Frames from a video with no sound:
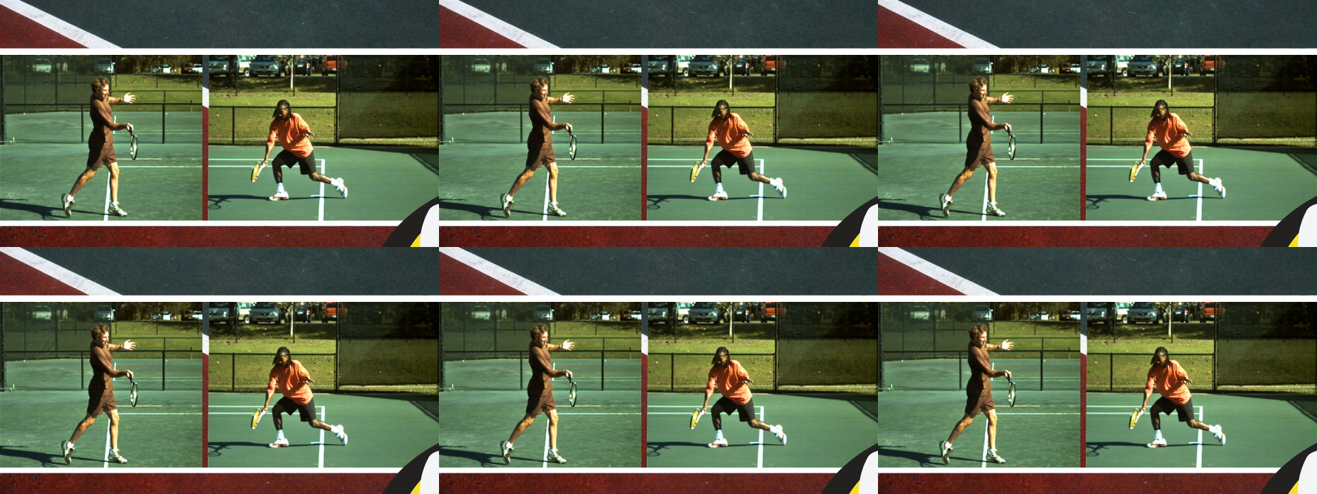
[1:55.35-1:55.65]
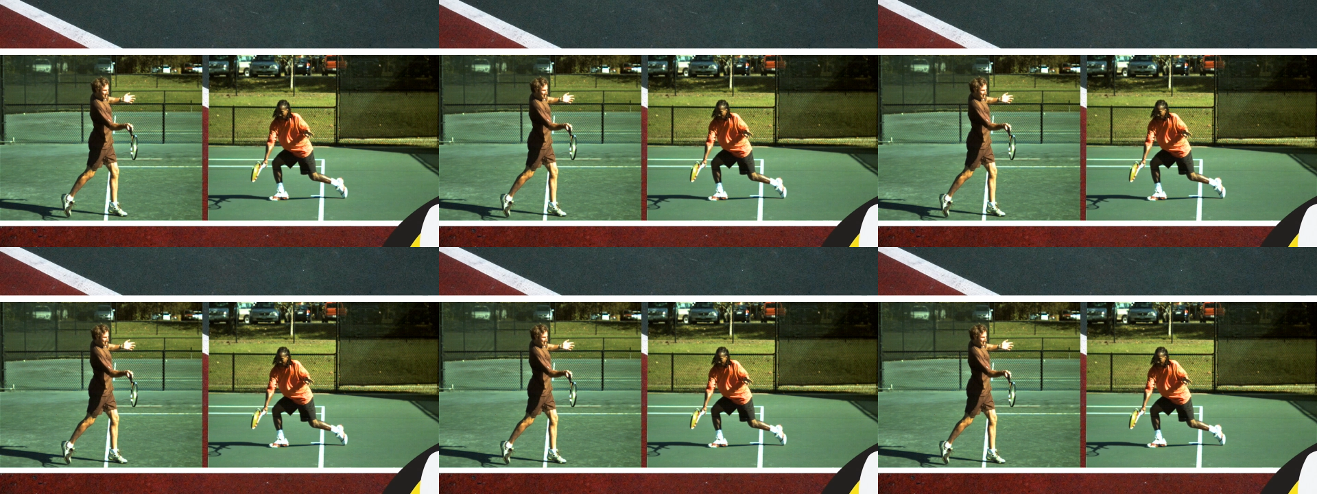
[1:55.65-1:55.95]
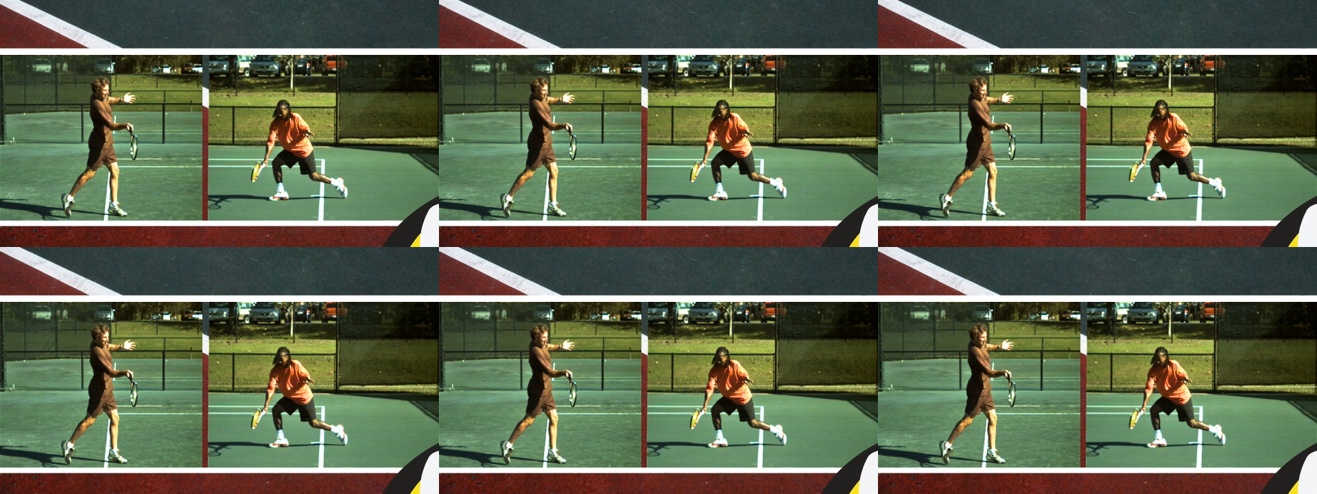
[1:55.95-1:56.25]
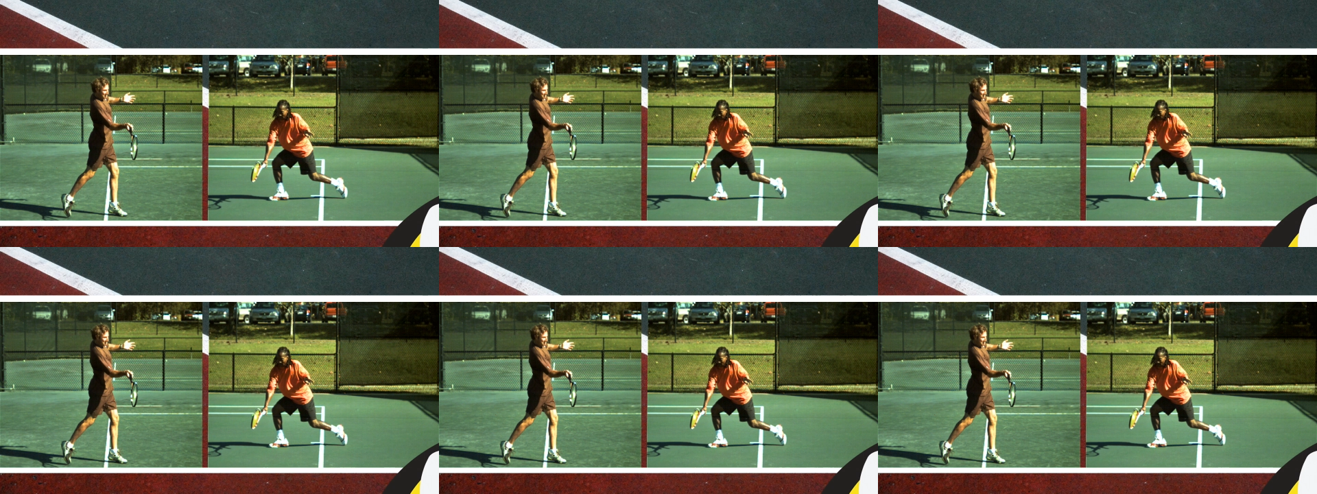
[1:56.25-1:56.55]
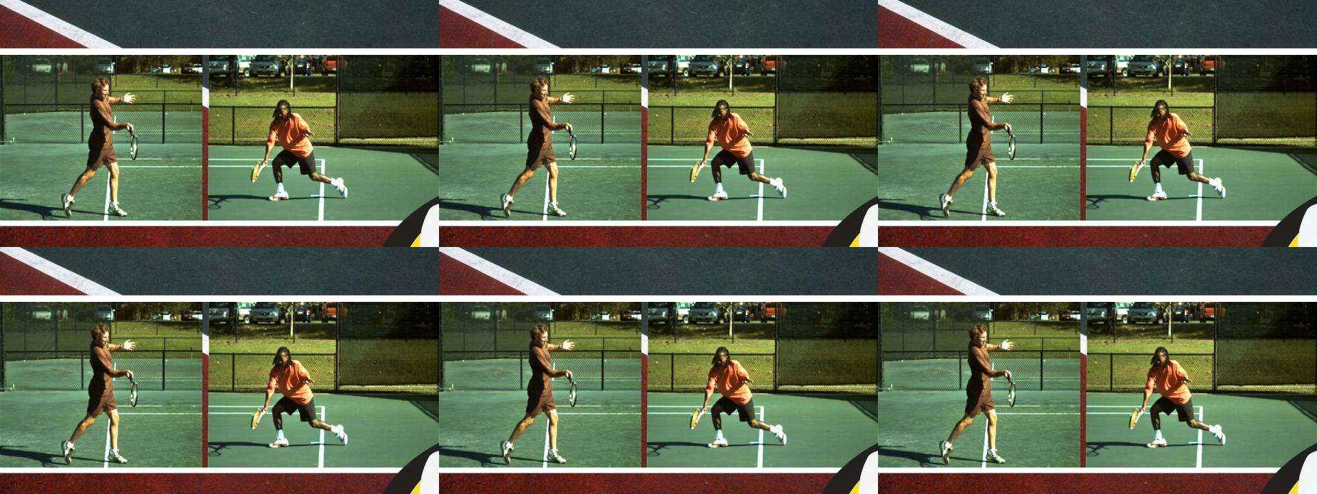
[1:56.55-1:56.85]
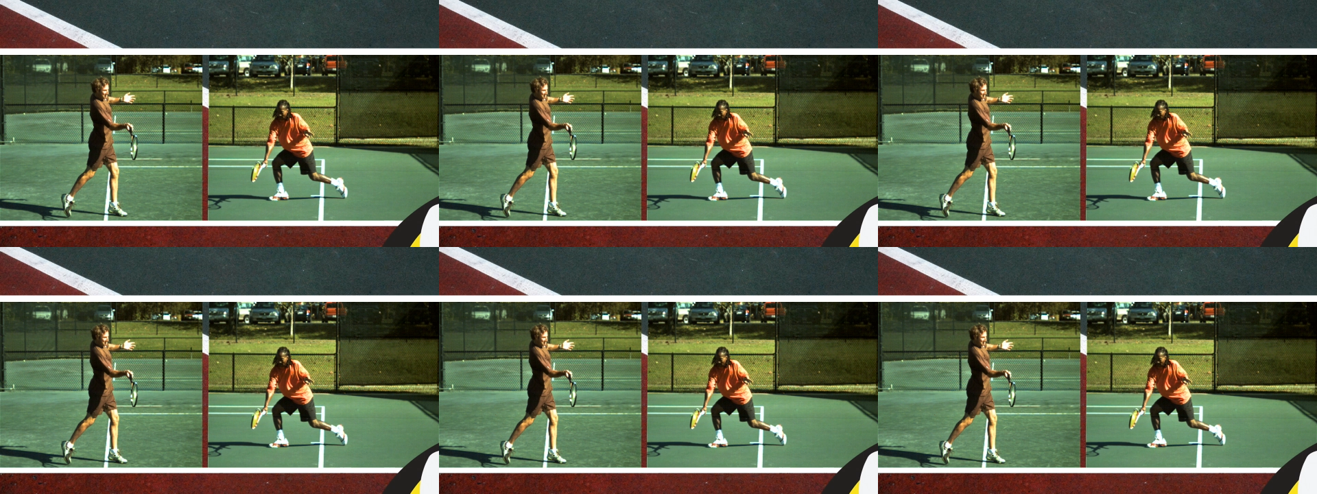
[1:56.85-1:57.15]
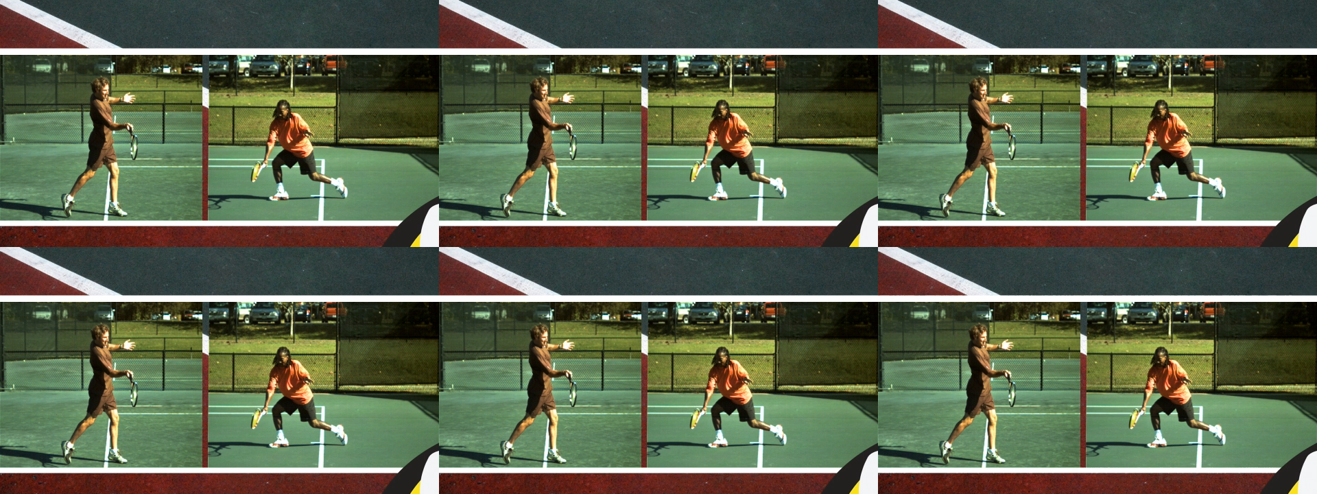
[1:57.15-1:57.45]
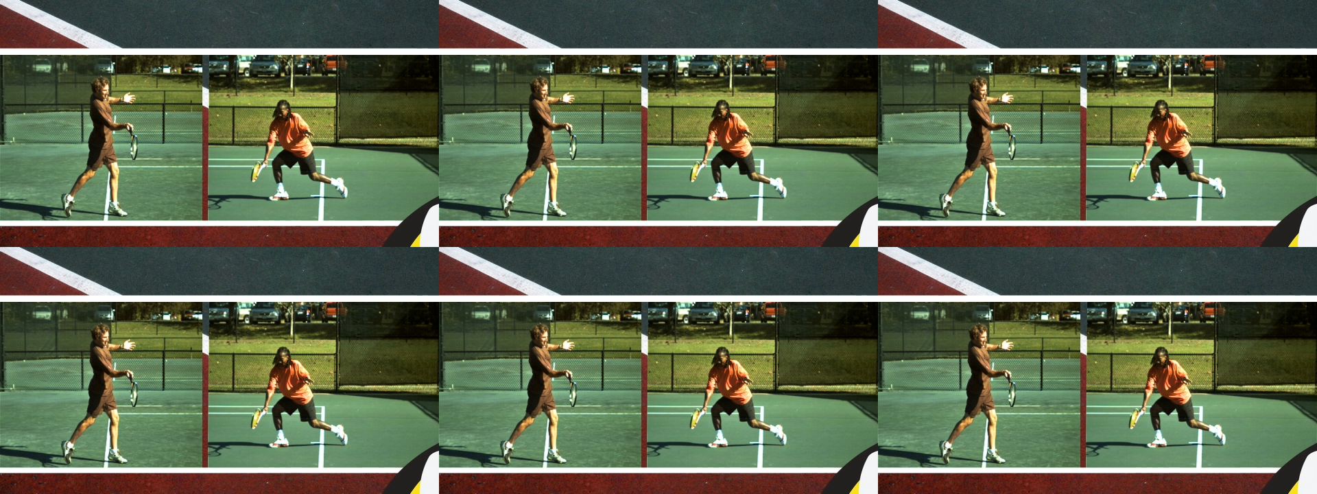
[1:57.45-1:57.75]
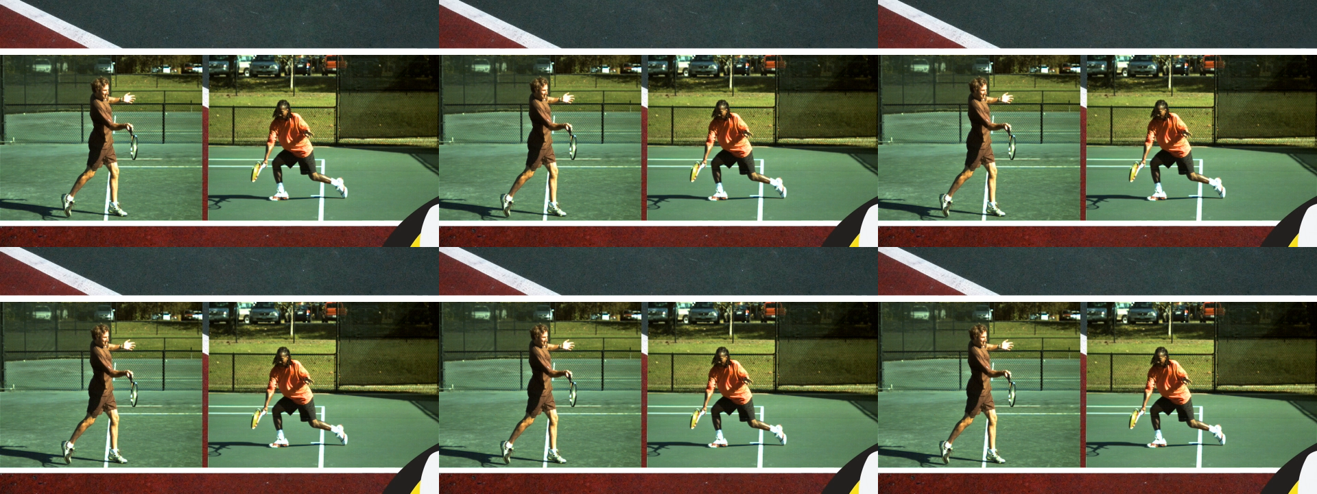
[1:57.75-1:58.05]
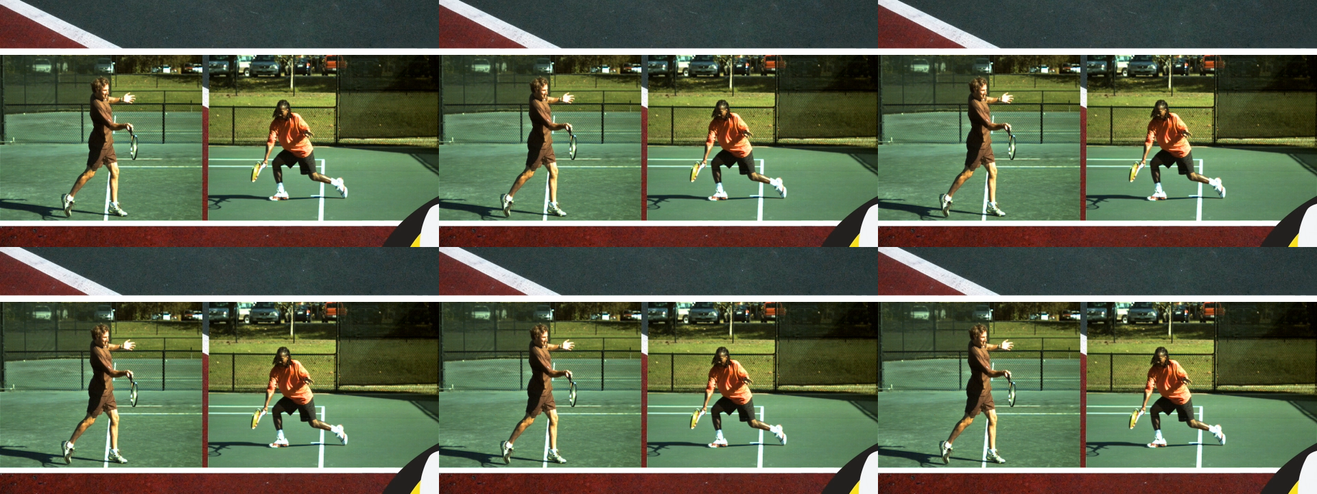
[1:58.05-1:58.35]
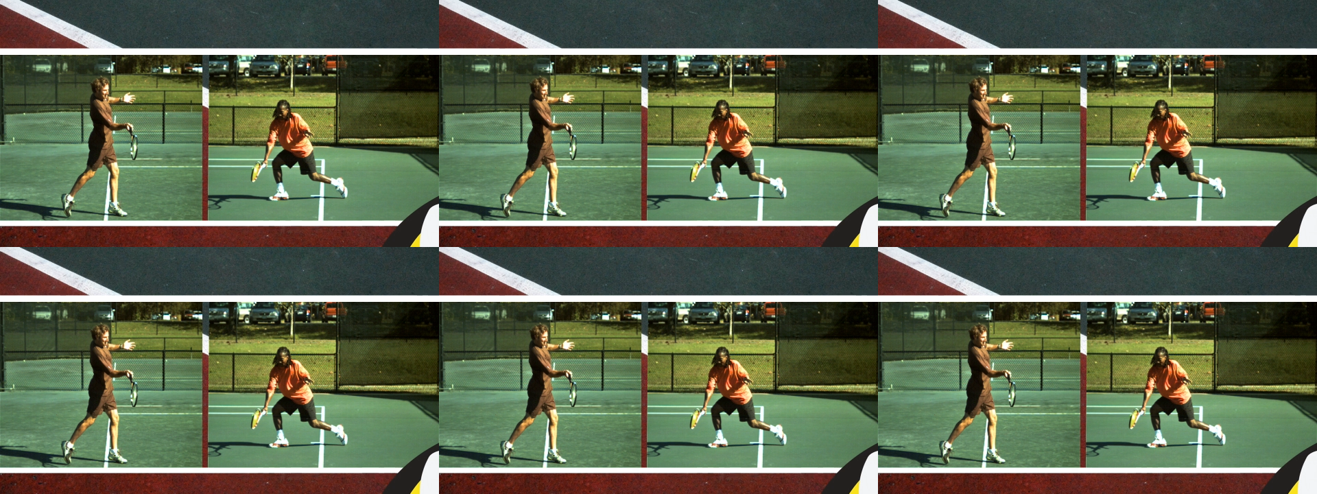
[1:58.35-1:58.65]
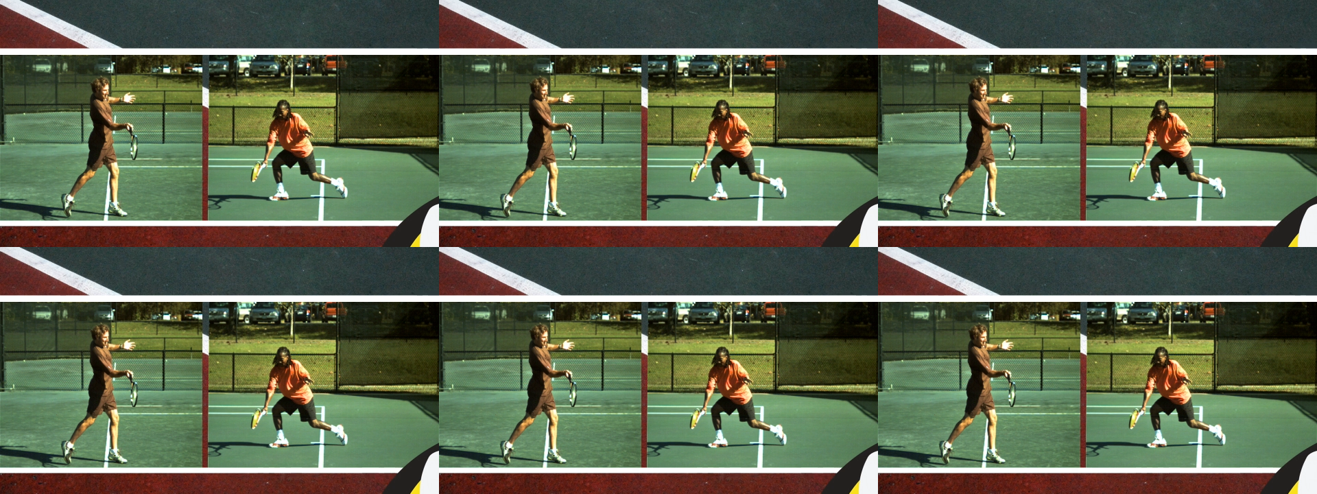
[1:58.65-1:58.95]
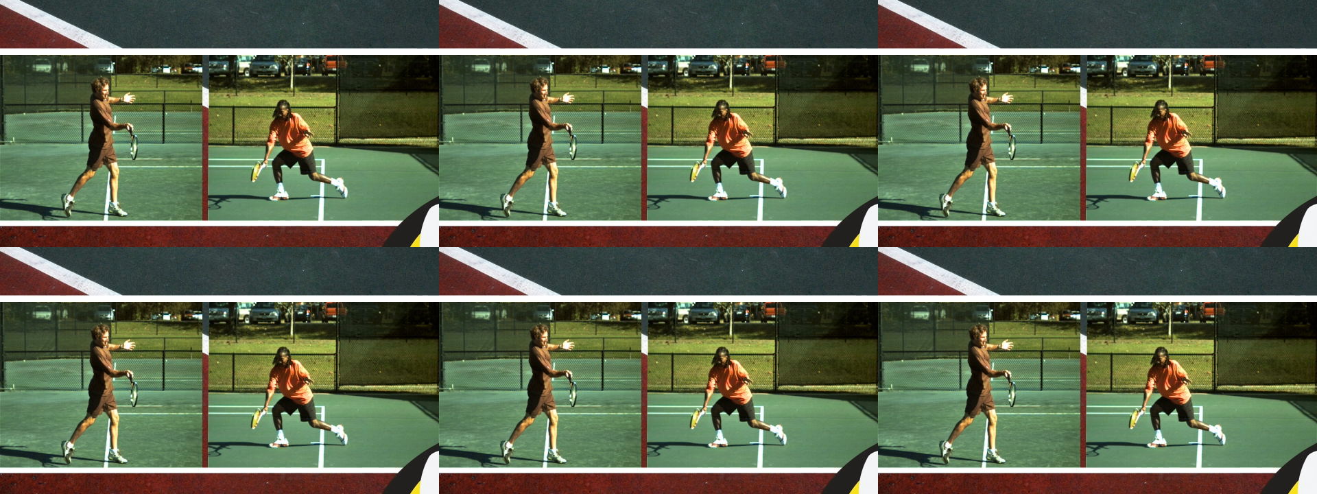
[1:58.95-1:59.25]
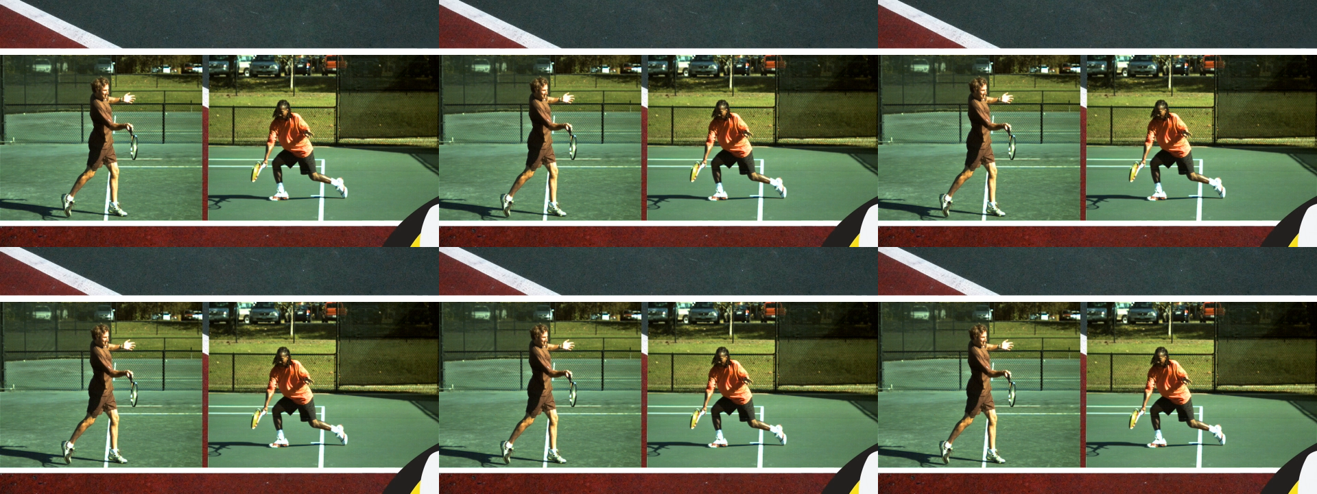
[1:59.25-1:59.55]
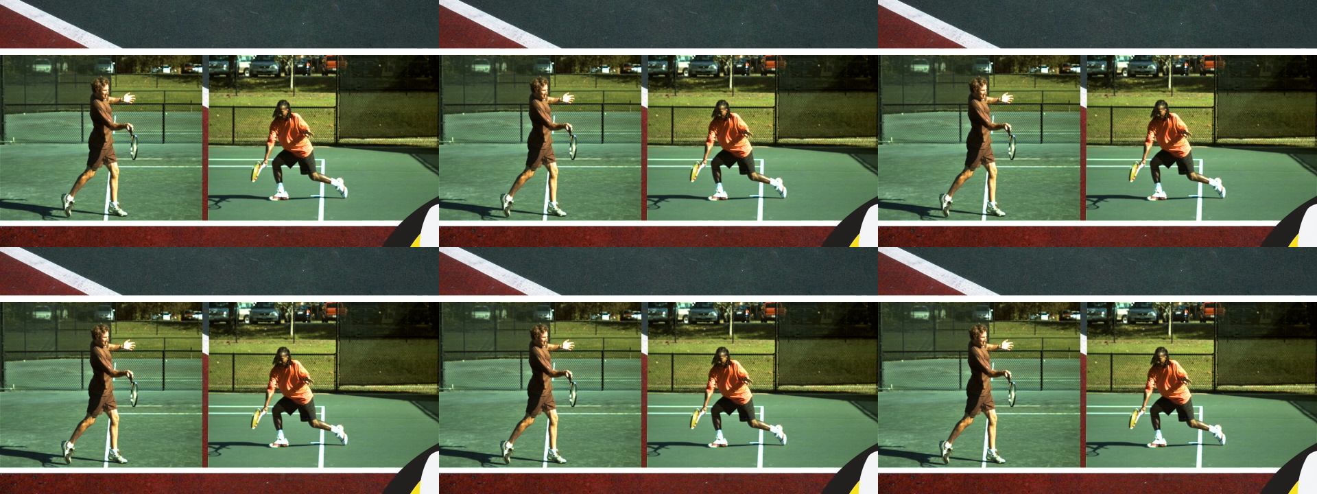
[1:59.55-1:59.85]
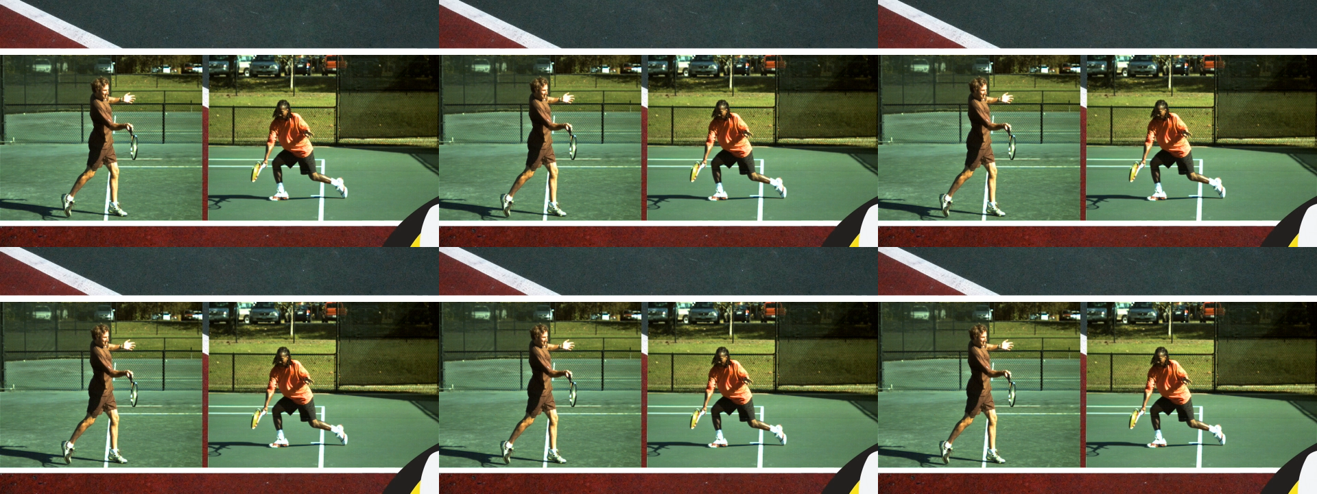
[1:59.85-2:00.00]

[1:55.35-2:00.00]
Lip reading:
No face is visible, so there are no lips to read.